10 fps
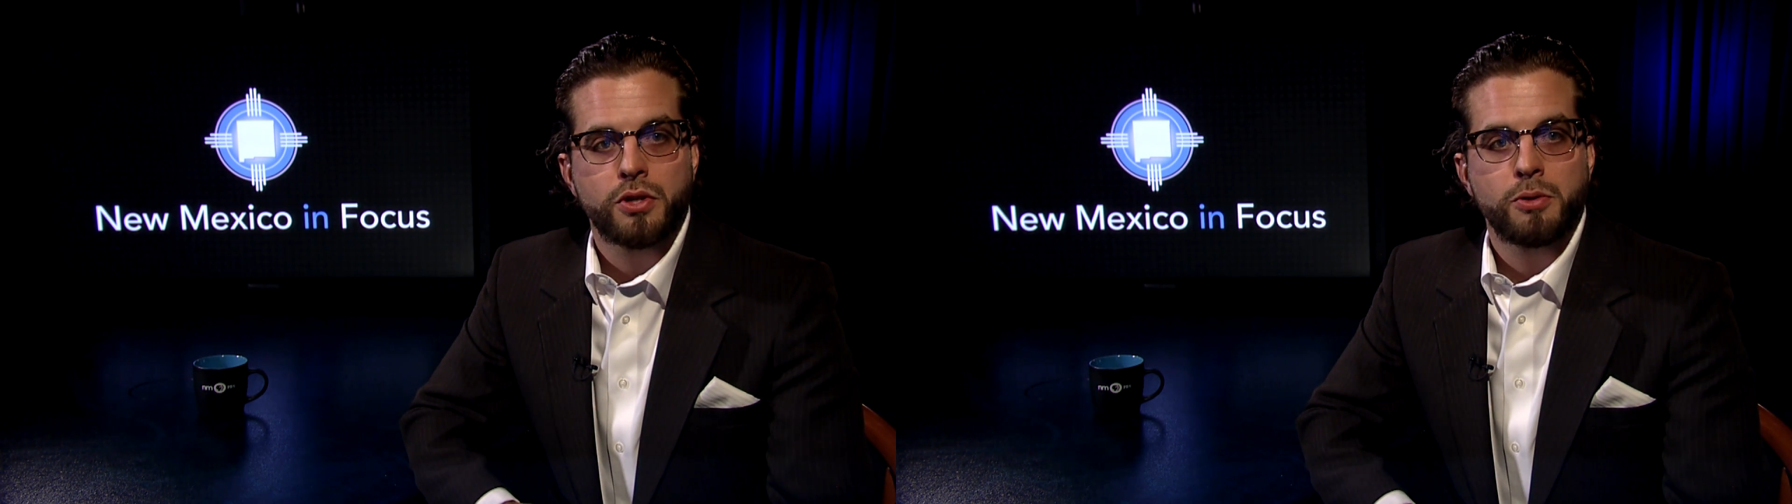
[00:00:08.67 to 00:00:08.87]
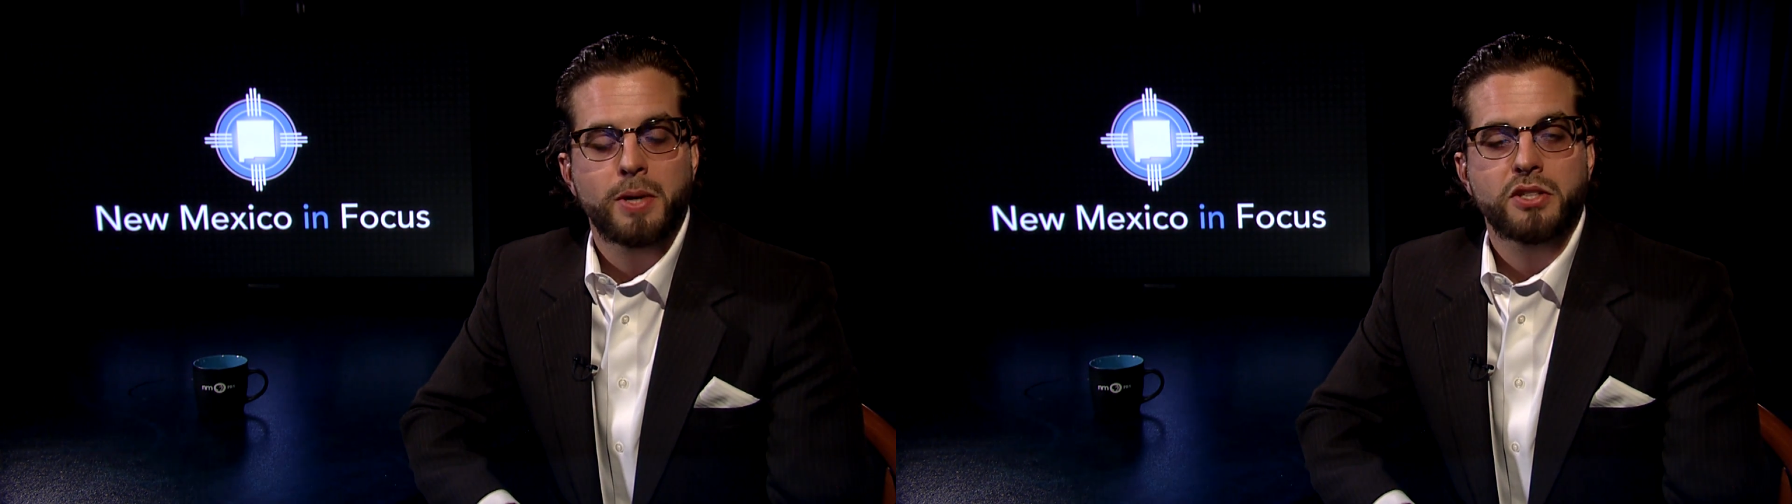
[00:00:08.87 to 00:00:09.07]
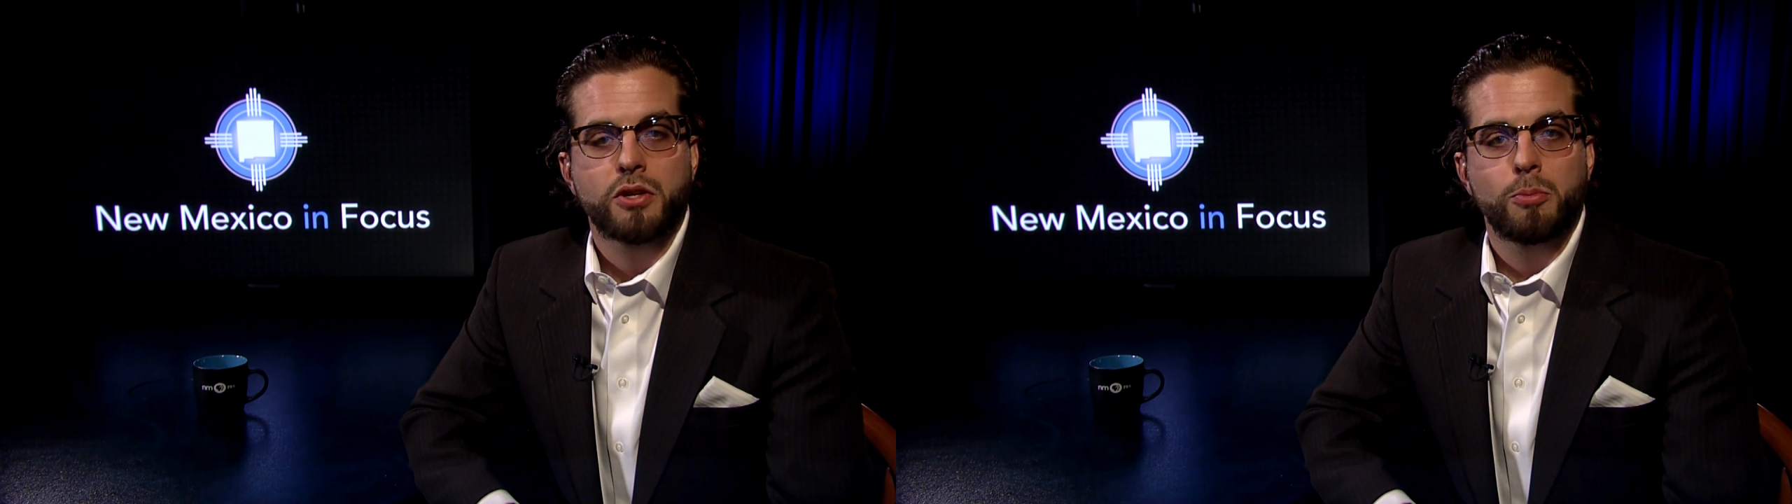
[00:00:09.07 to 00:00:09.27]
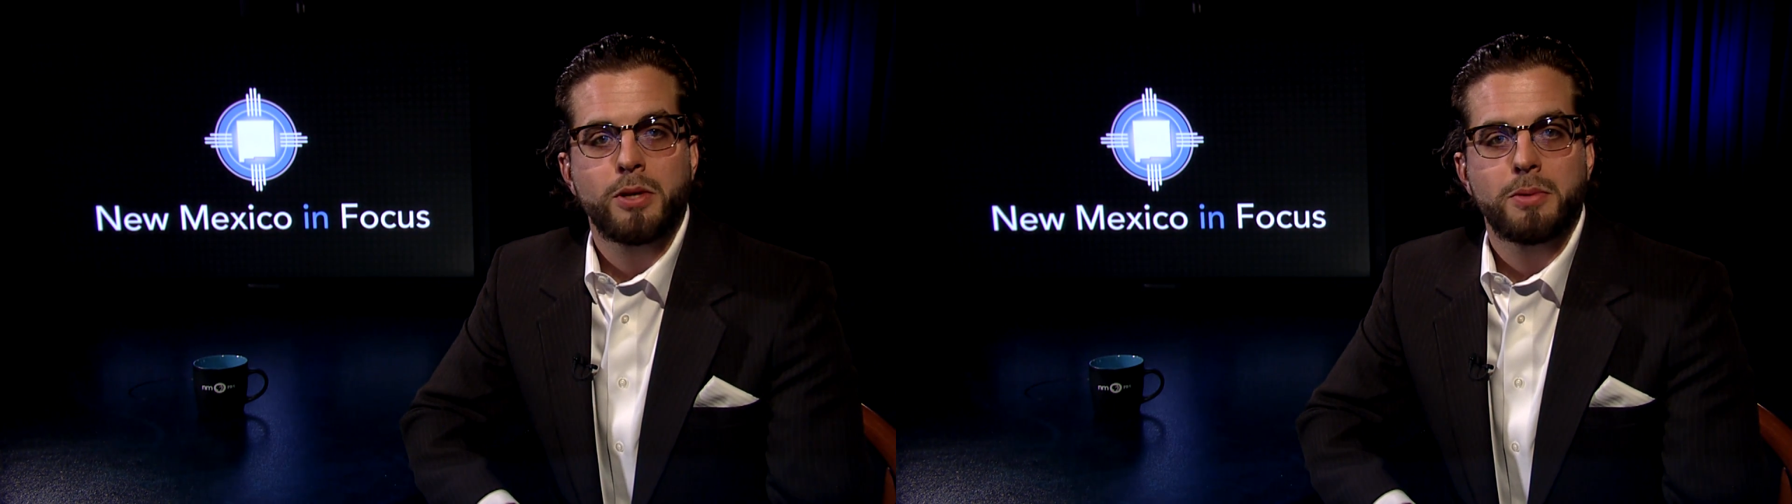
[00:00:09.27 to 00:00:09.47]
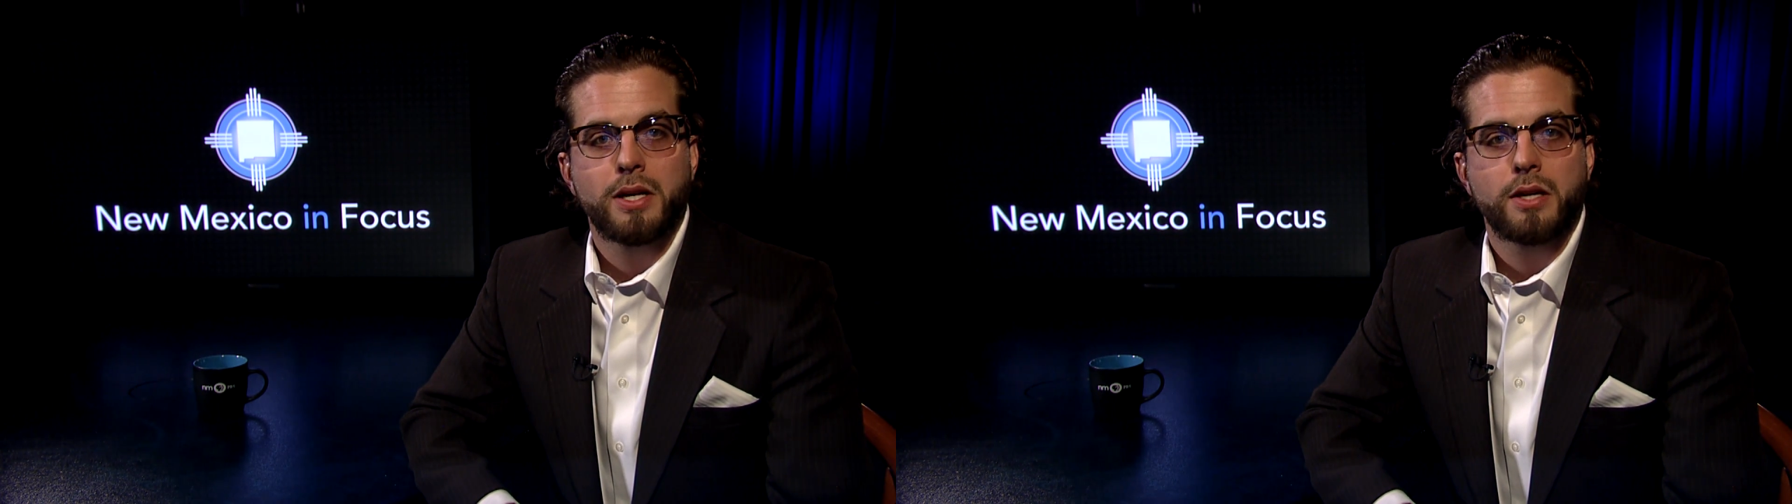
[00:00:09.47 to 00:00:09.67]
at New Mexico
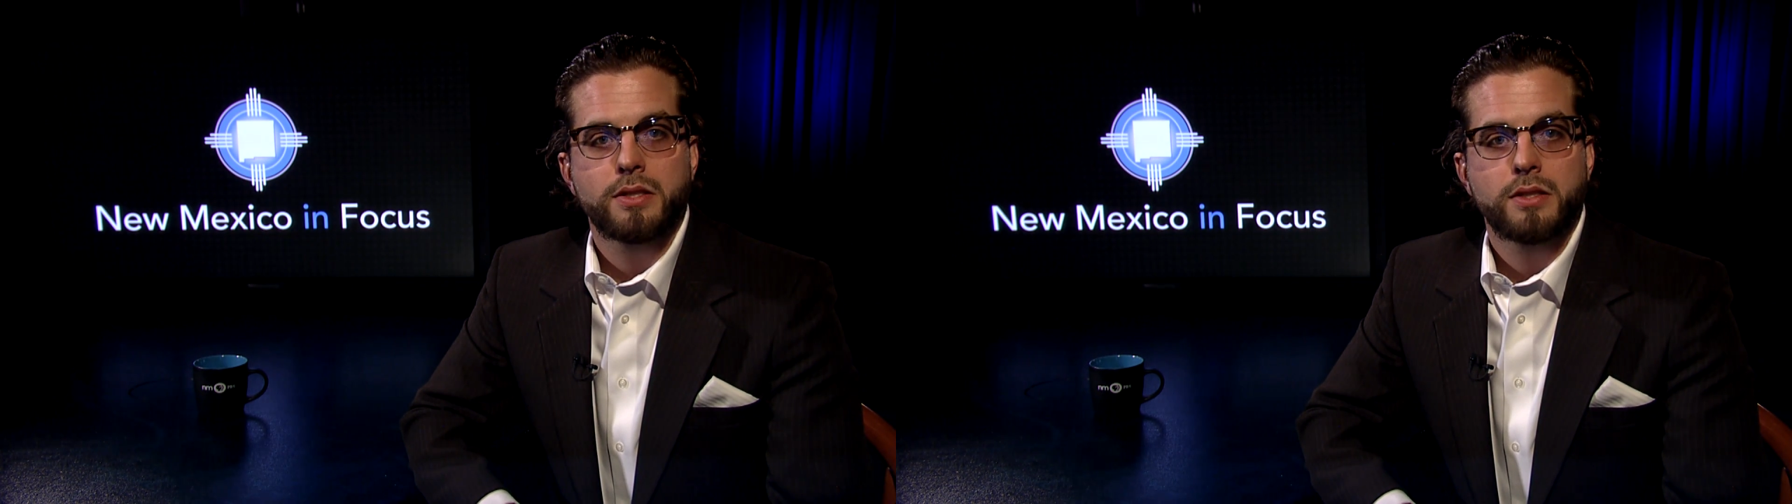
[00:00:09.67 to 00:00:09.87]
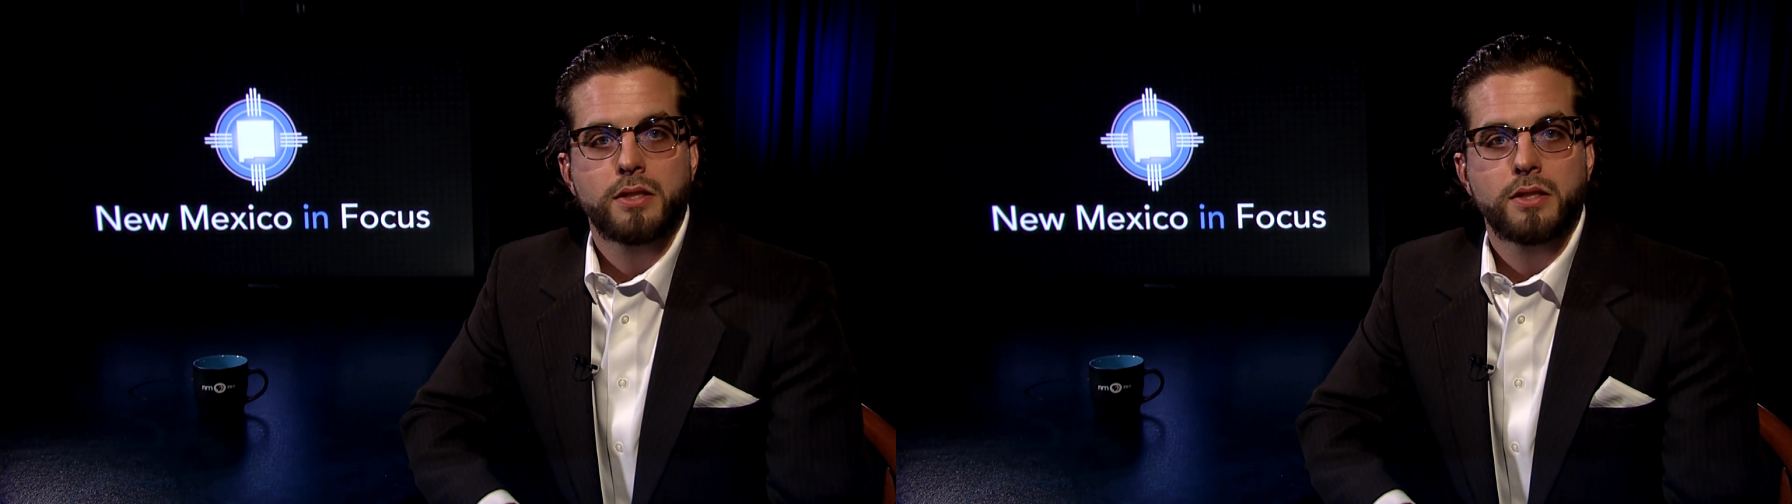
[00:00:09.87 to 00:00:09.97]
PBS.